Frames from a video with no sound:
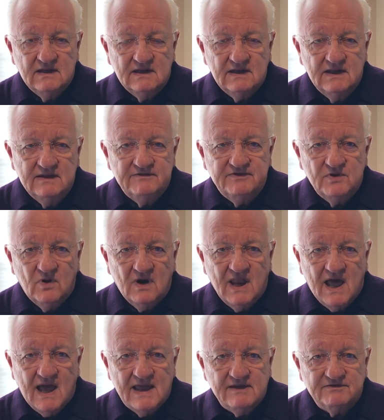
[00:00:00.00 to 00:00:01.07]
live your
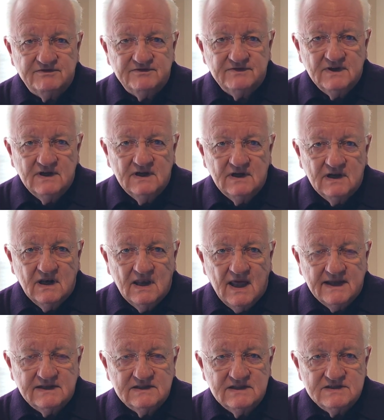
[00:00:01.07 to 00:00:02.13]
life,
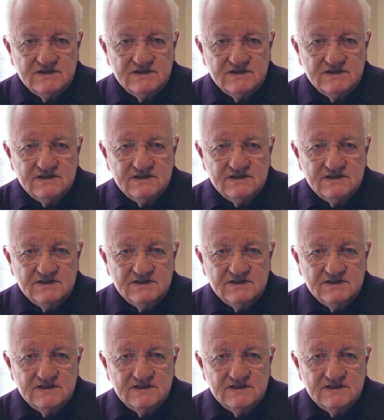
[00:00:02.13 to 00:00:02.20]
like the